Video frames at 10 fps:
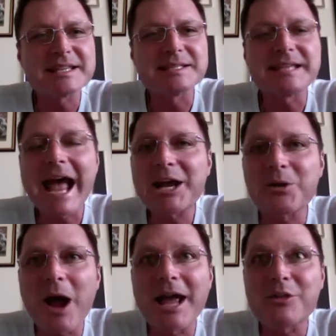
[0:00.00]
in
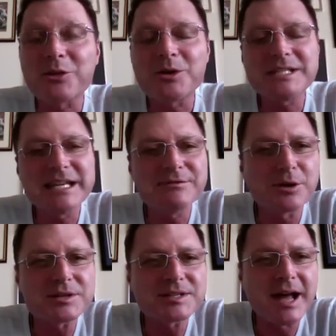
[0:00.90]
Zechariah 13
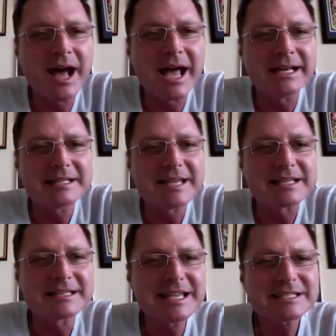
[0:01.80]
verse 9, it
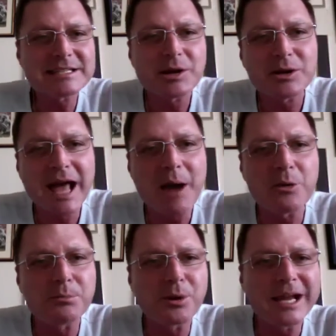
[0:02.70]
says, "This third I
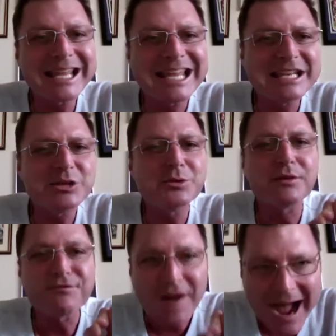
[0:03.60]
will bring into
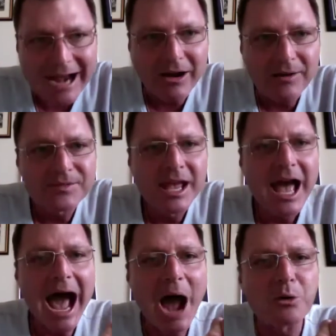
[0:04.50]
the fire.
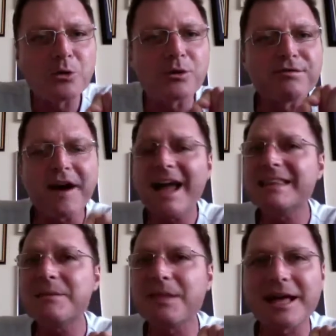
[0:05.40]
I will
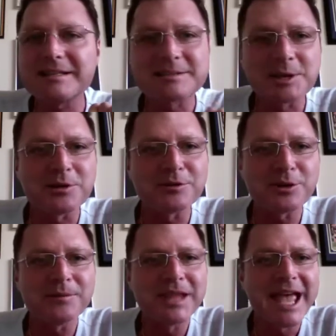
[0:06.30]
refine them like
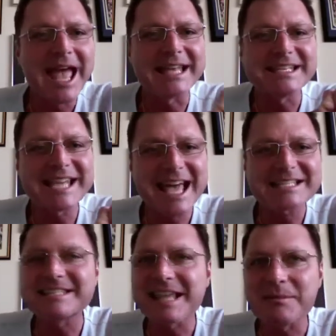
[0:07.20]
silver and
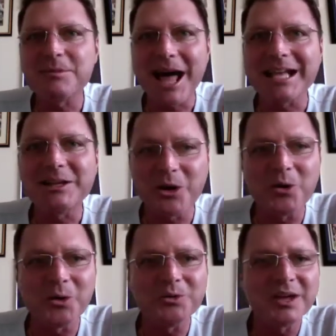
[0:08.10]
test them like
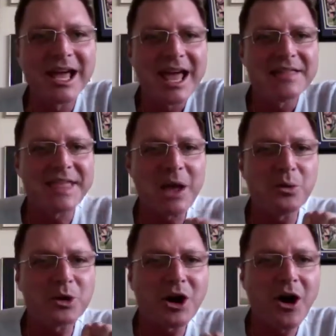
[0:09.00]
gold. They
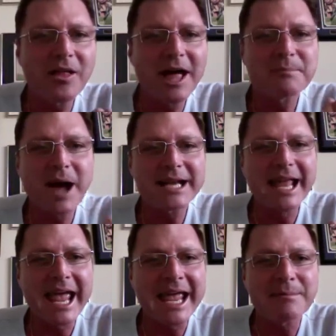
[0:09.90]
will call on my
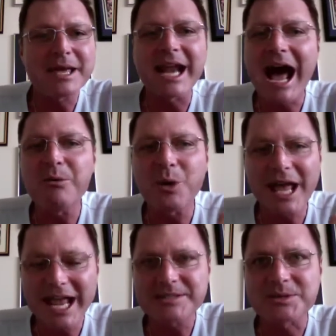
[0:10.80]
name and I will
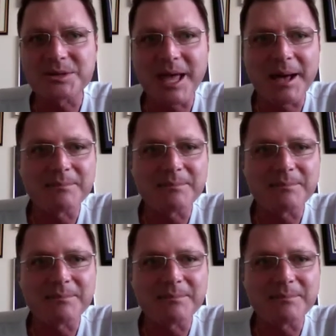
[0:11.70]
answer them.